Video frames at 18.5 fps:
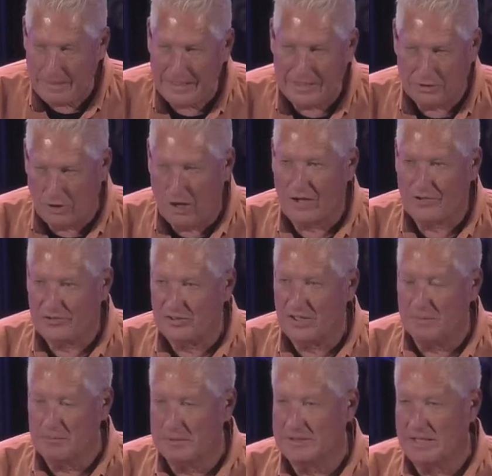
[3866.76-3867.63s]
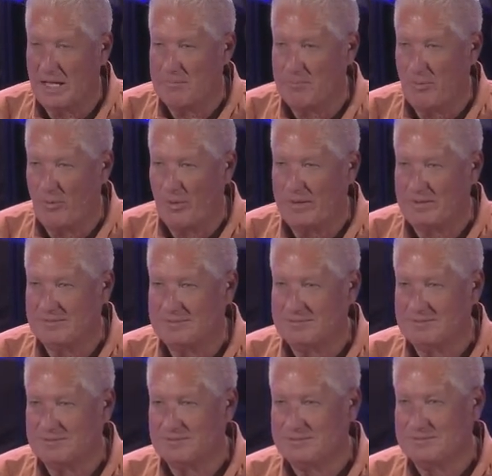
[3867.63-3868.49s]
he lost some at that point.
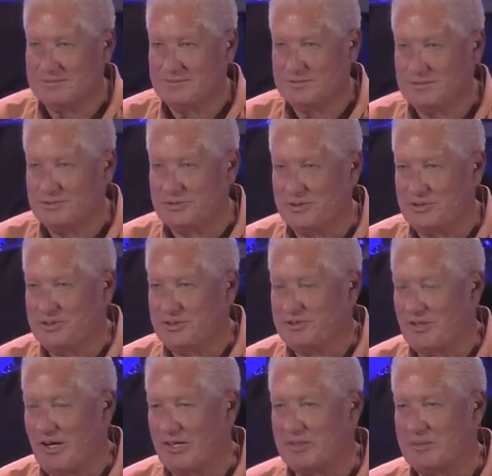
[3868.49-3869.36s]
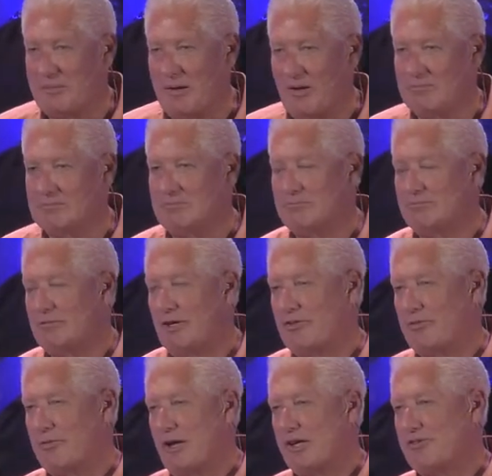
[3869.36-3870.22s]
As soon as he talks about
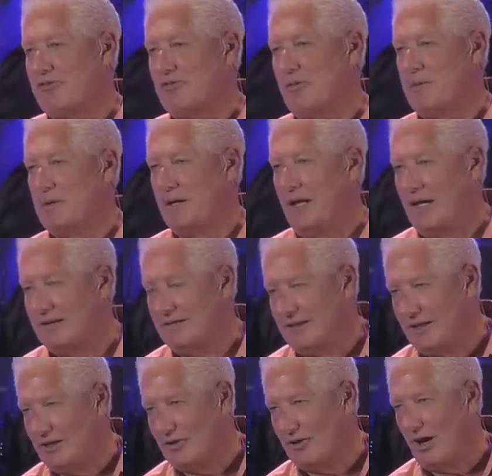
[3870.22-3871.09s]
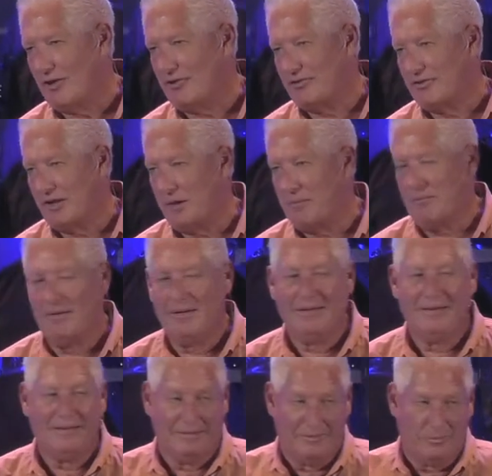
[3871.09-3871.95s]
resurrection from the dead, he lost some.
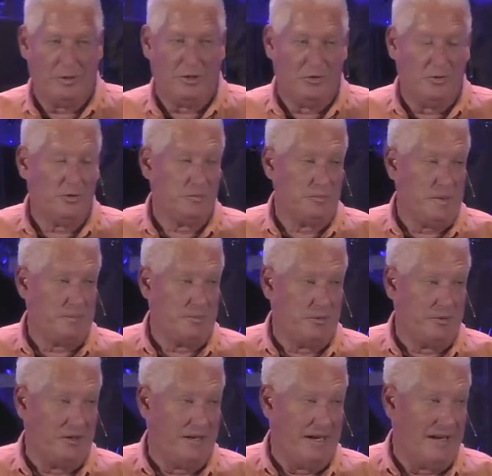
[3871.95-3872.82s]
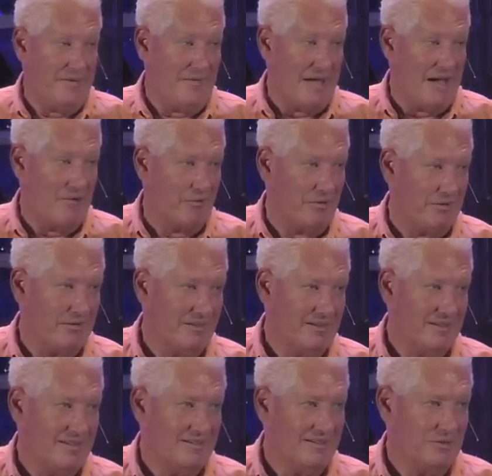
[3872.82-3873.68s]
We lose people today on that one.
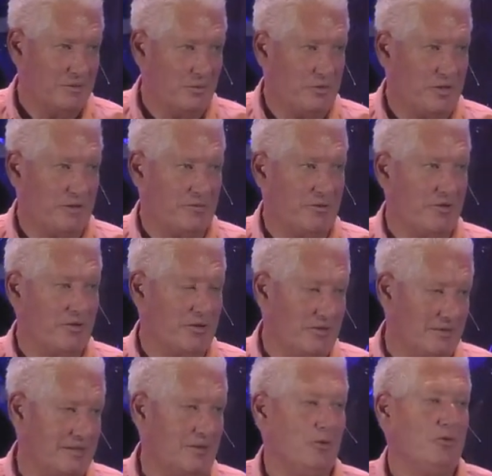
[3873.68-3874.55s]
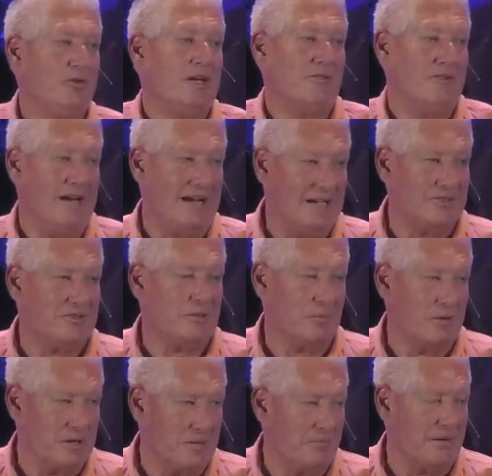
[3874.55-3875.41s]
Who's ever, who's ever had
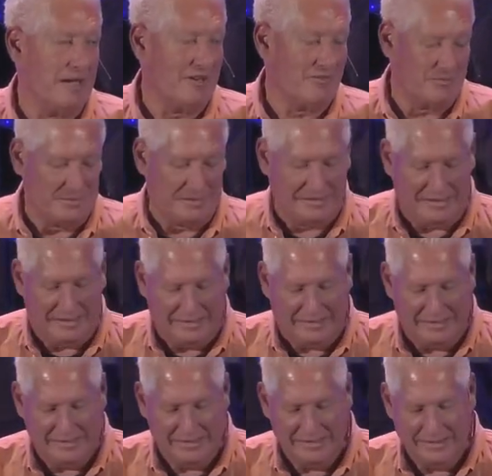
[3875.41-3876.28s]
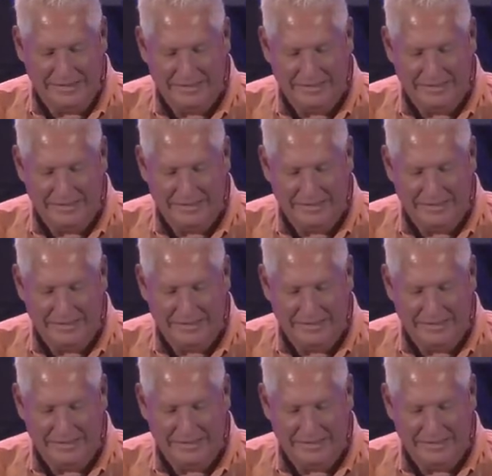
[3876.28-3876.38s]
someone come back from the dead?